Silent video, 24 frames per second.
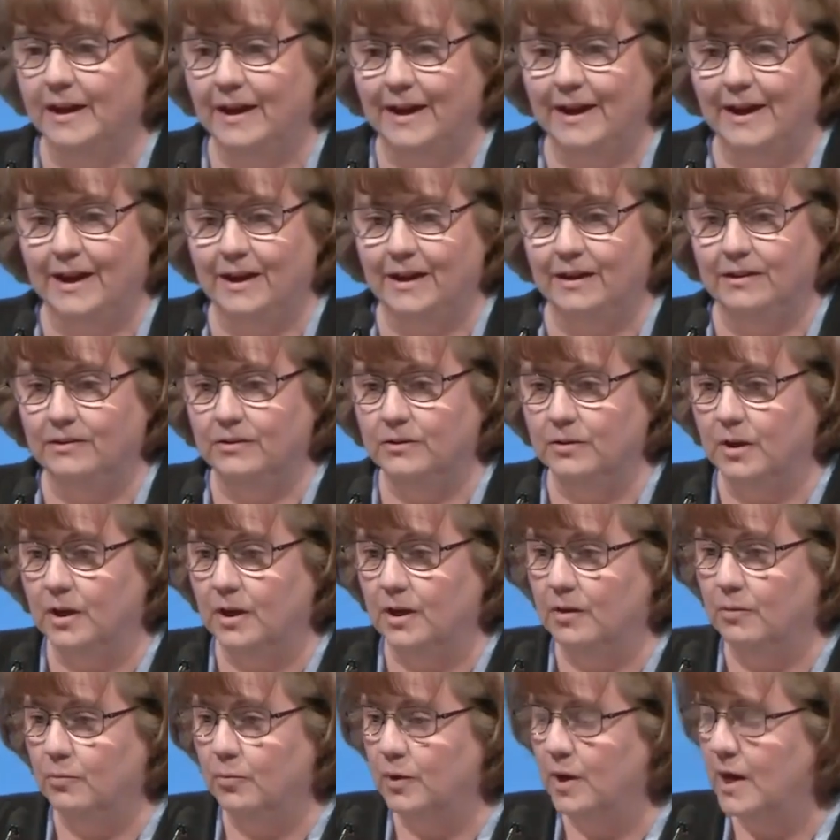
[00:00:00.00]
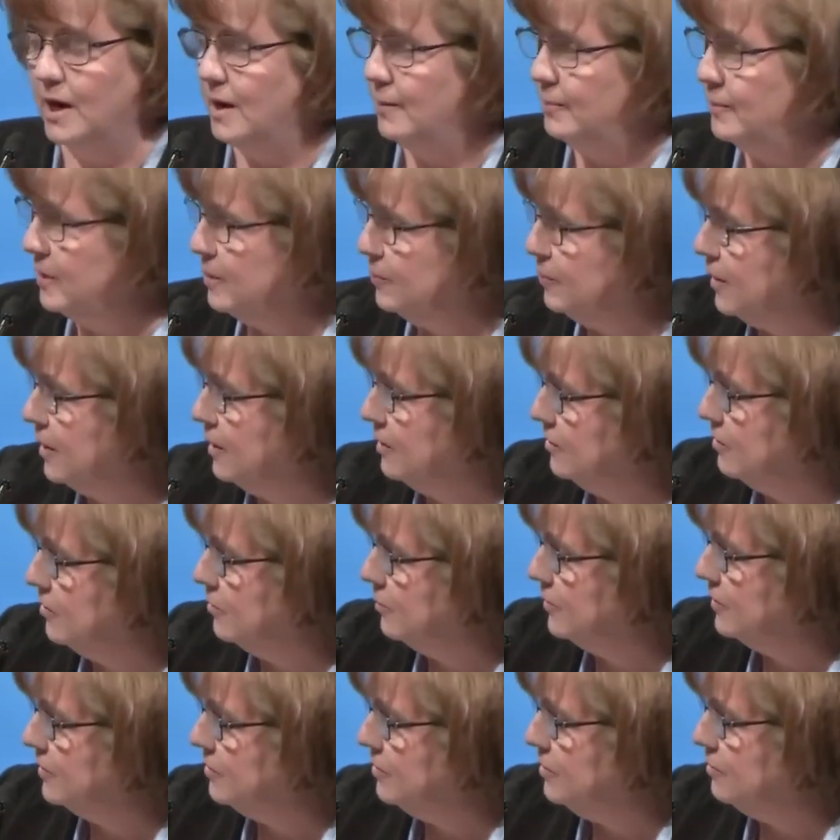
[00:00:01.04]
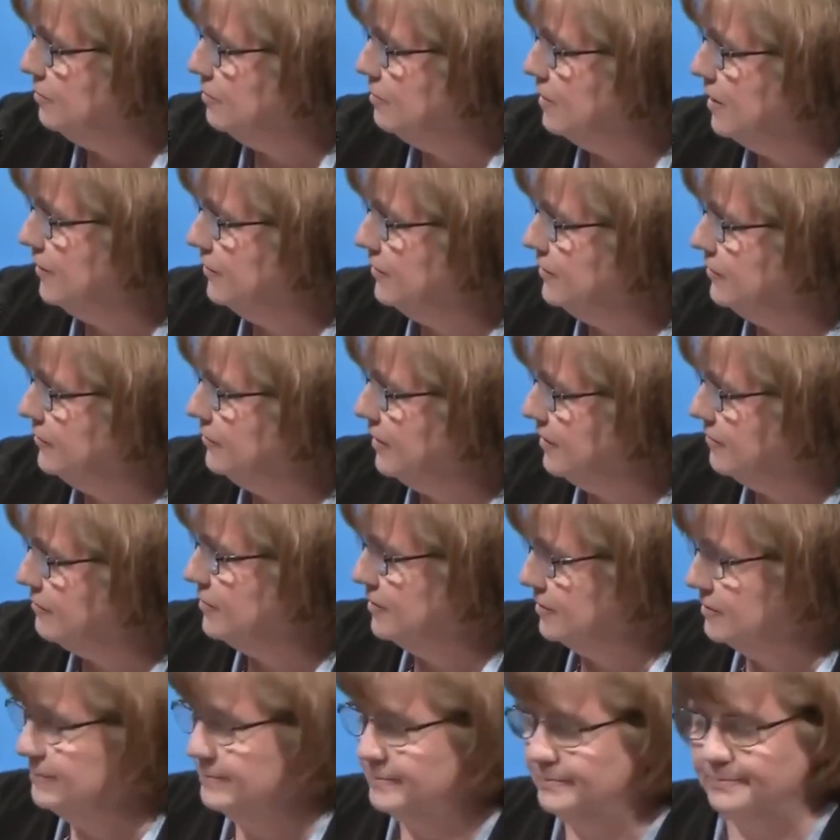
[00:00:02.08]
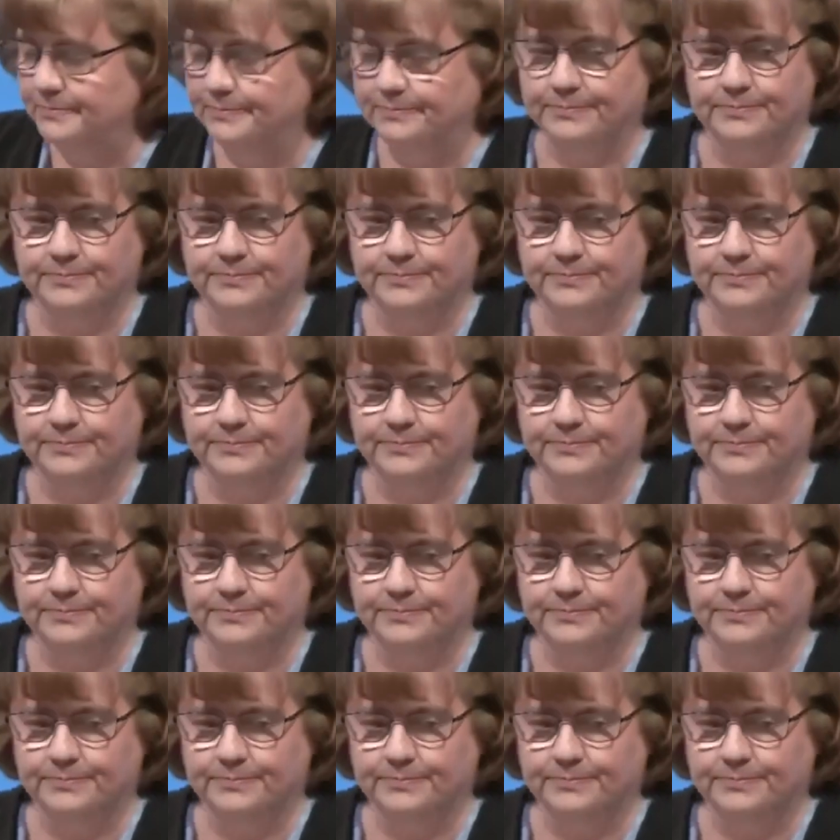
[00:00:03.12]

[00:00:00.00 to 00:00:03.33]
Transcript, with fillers: and uh, we're happy to partner with you on this effort